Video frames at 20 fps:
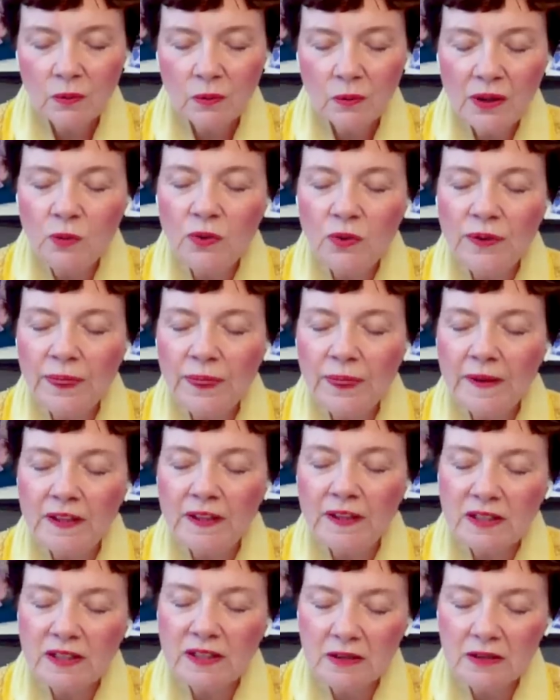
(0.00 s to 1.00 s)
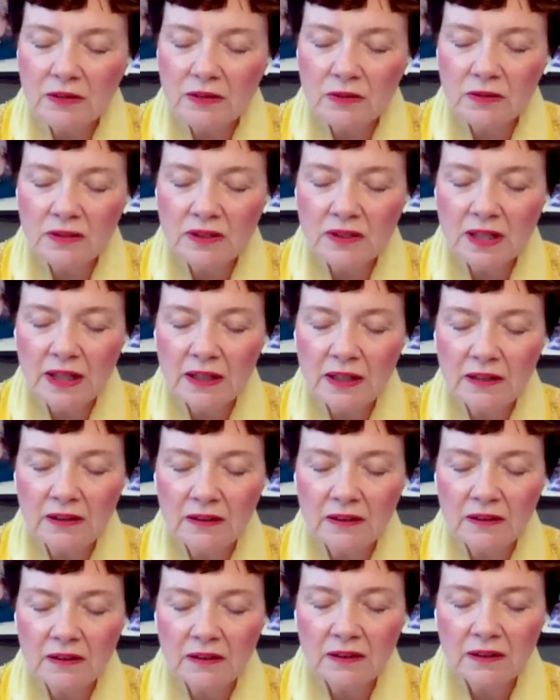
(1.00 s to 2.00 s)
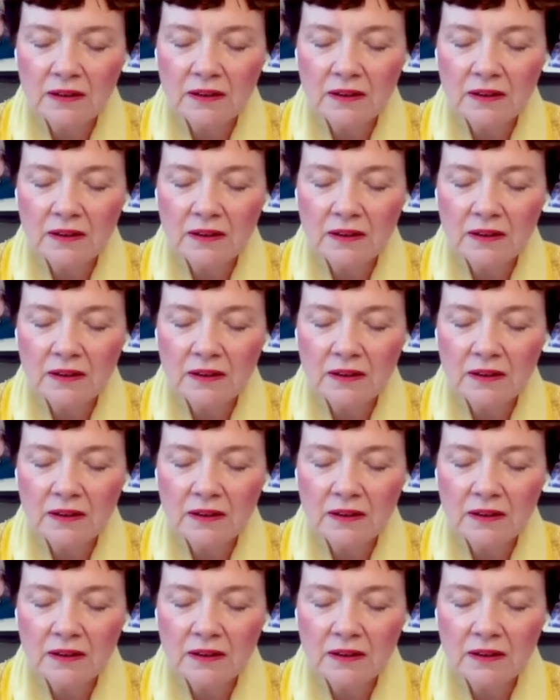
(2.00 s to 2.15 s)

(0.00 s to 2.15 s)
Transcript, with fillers: one with the central sun.